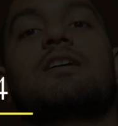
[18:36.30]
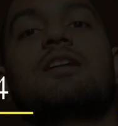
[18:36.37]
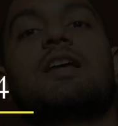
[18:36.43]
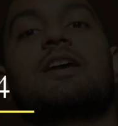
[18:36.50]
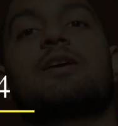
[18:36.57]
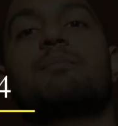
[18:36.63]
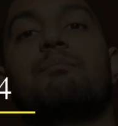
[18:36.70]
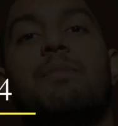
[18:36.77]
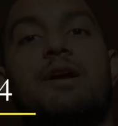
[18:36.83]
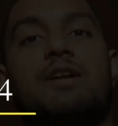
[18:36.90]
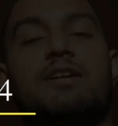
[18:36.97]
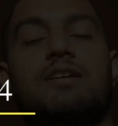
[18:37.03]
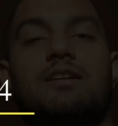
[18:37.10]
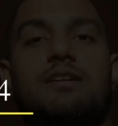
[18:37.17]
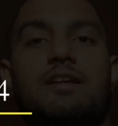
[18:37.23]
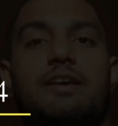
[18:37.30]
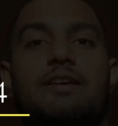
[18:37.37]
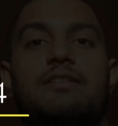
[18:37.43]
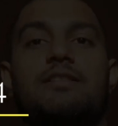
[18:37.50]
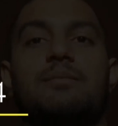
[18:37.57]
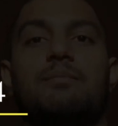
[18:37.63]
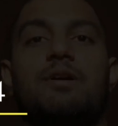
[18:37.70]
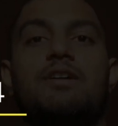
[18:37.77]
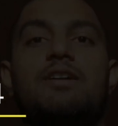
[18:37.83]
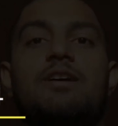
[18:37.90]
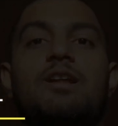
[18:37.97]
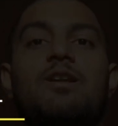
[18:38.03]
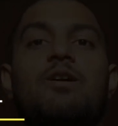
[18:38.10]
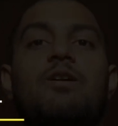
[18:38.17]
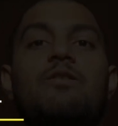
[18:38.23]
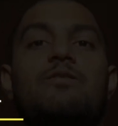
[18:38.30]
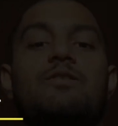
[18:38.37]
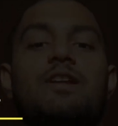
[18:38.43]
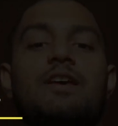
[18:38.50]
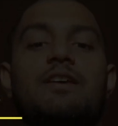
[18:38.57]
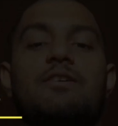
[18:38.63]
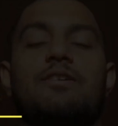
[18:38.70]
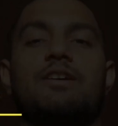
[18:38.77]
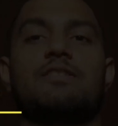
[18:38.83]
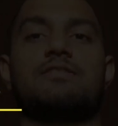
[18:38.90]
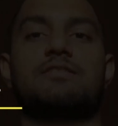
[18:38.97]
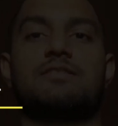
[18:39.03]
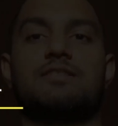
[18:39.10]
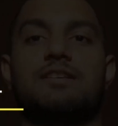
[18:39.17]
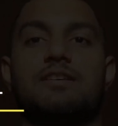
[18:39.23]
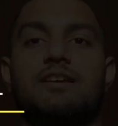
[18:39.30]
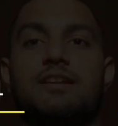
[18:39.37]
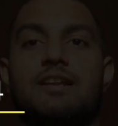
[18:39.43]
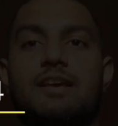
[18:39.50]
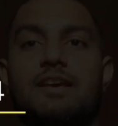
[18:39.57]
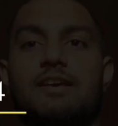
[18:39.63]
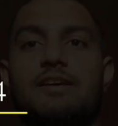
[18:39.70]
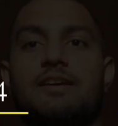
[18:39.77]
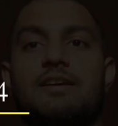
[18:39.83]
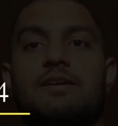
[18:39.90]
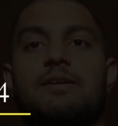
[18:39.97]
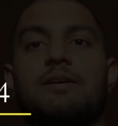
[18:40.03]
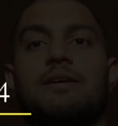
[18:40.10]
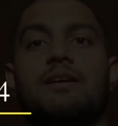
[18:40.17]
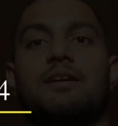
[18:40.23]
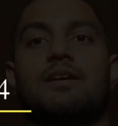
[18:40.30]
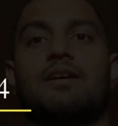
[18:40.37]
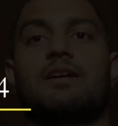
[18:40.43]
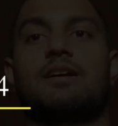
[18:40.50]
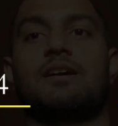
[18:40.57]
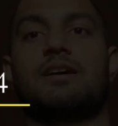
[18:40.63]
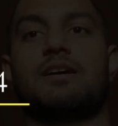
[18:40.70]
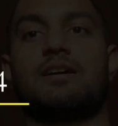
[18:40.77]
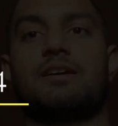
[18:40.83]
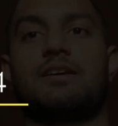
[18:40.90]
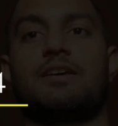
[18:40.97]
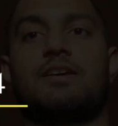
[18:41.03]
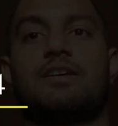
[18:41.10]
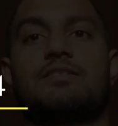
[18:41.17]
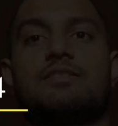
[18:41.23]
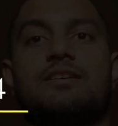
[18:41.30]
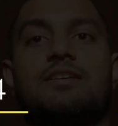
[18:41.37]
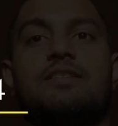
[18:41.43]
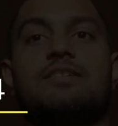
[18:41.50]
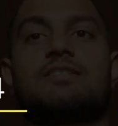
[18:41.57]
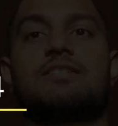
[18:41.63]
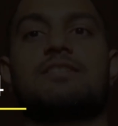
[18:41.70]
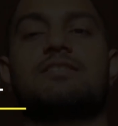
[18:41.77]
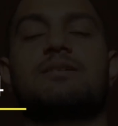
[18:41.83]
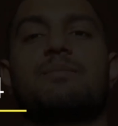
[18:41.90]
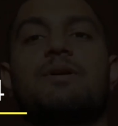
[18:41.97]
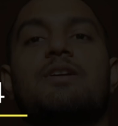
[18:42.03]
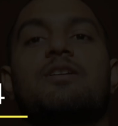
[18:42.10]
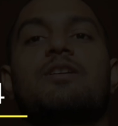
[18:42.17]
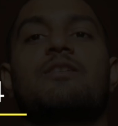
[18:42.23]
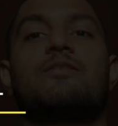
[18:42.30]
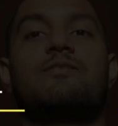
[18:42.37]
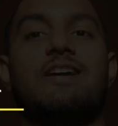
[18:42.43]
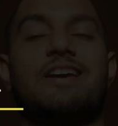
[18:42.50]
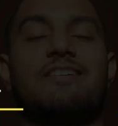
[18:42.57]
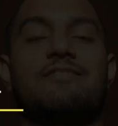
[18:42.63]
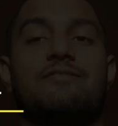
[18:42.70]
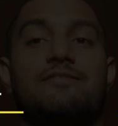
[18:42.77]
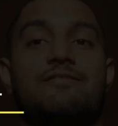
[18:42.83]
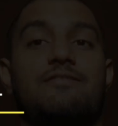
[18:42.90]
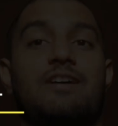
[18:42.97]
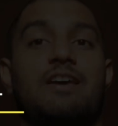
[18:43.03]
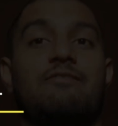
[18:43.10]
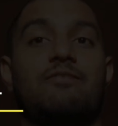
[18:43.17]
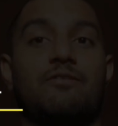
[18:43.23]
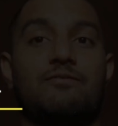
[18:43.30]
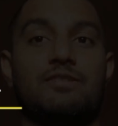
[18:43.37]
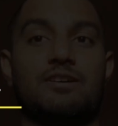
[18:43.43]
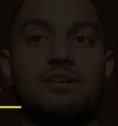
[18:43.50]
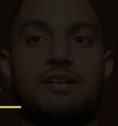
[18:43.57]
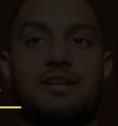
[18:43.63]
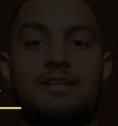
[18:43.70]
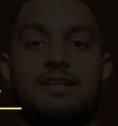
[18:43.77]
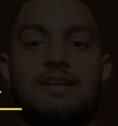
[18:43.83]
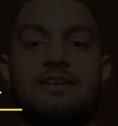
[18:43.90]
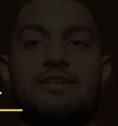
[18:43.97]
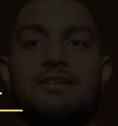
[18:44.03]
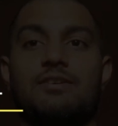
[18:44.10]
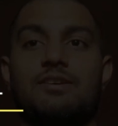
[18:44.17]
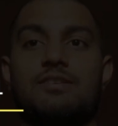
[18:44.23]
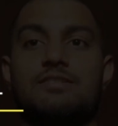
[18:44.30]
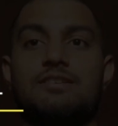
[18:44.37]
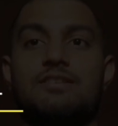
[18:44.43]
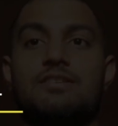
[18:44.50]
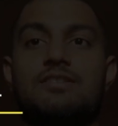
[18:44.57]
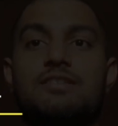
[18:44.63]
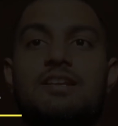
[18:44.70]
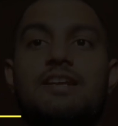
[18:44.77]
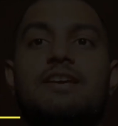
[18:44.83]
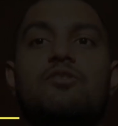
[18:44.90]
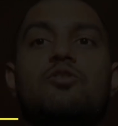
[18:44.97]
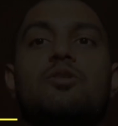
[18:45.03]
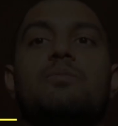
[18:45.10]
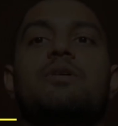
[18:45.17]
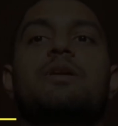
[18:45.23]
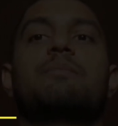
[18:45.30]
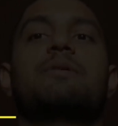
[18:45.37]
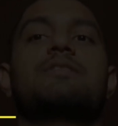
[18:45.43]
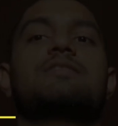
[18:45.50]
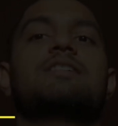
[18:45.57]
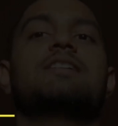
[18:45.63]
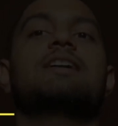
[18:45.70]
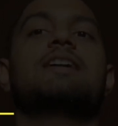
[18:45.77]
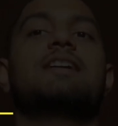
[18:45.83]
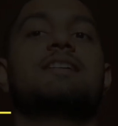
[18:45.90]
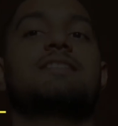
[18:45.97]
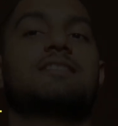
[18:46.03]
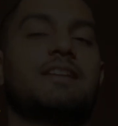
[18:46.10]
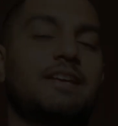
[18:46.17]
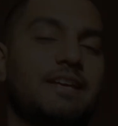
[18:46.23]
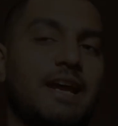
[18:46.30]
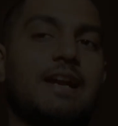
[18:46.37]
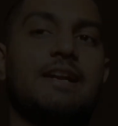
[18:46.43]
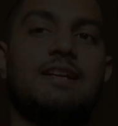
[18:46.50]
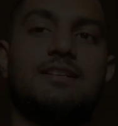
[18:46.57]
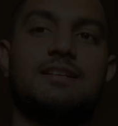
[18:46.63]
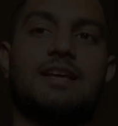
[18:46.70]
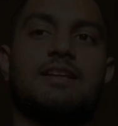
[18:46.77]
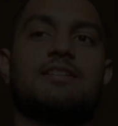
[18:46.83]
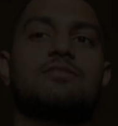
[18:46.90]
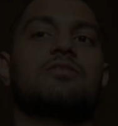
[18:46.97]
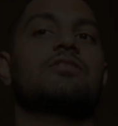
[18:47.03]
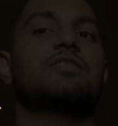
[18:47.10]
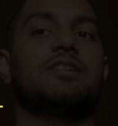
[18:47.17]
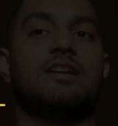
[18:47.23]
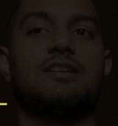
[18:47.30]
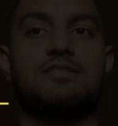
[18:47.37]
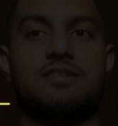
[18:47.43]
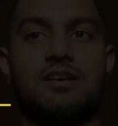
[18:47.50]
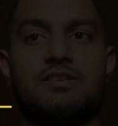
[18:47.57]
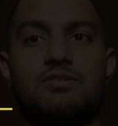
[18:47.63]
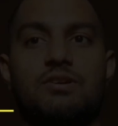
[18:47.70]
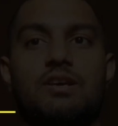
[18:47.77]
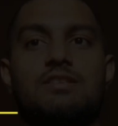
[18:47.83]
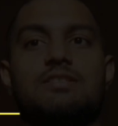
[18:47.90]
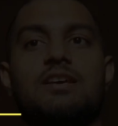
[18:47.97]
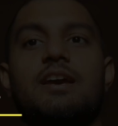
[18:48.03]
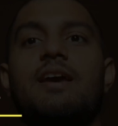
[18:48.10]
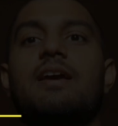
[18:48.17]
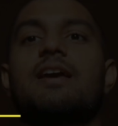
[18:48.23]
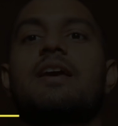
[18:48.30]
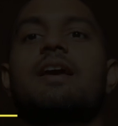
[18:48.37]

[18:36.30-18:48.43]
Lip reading: like a bundle, like the bundle of, like you can think like you can see this is a bundle of five of the, like you can see the 3 could be represented as 3 candies like this, or 3 sticks you can say.